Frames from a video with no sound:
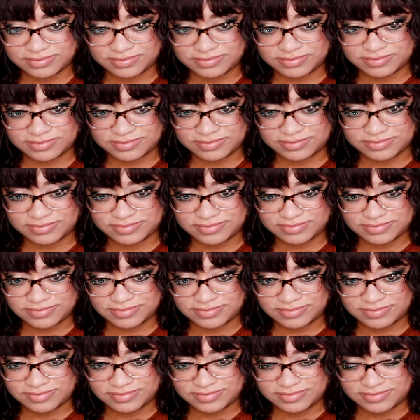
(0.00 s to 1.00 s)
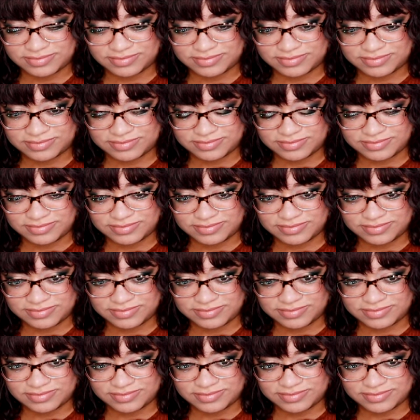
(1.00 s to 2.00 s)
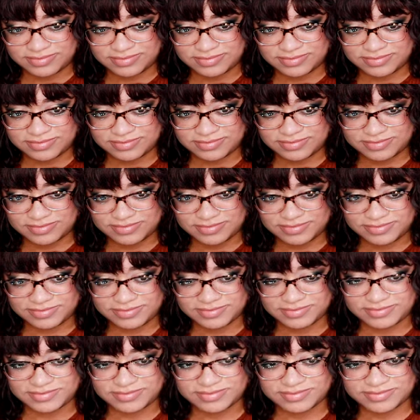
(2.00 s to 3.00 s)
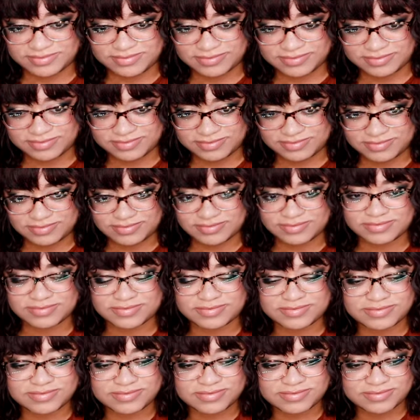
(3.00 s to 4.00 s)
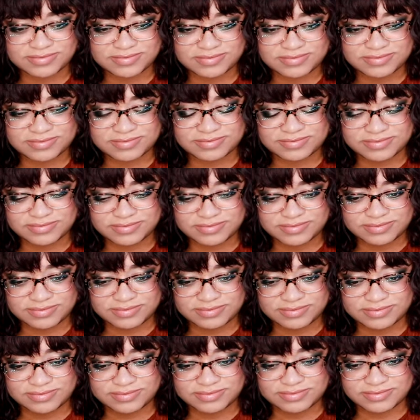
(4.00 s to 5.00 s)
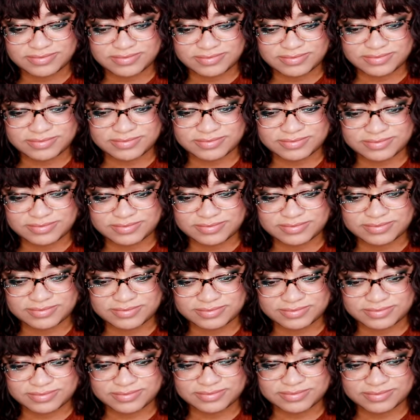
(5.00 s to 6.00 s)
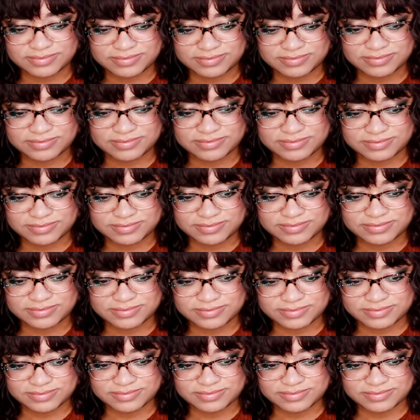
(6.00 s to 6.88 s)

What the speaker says: No words are spoken by the person on screen.